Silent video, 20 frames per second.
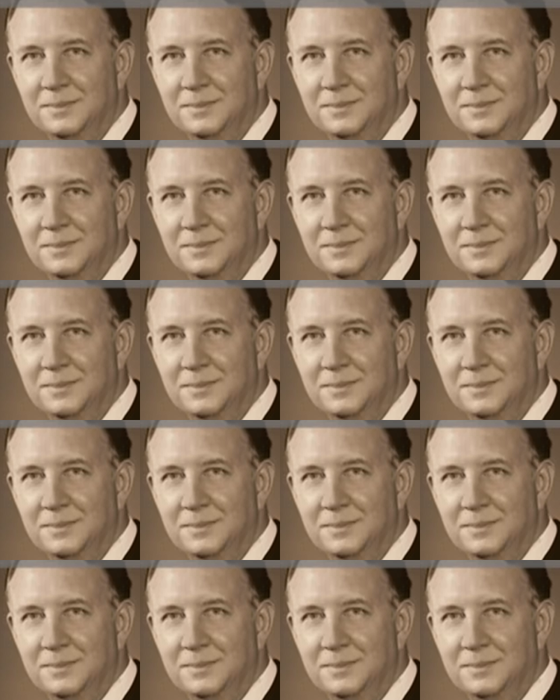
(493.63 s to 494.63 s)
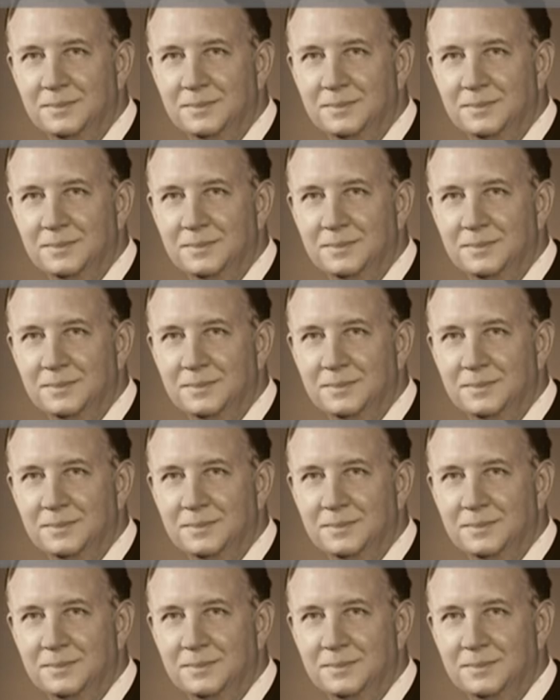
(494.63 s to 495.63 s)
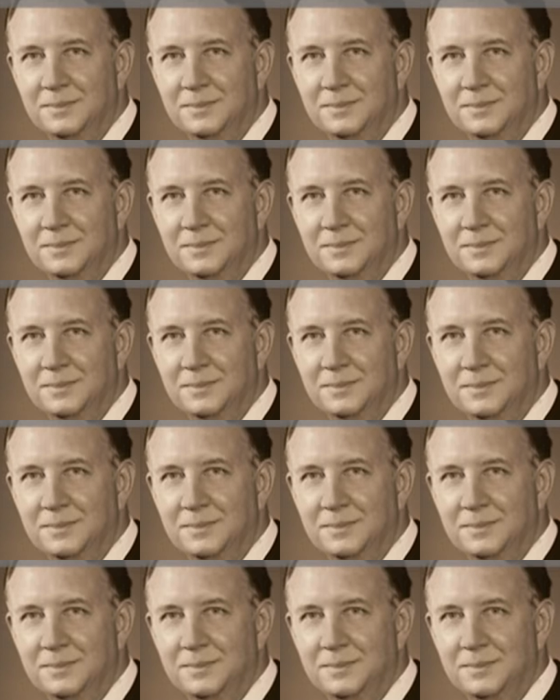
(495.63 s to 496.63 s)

This is a still picture; no speech is visible.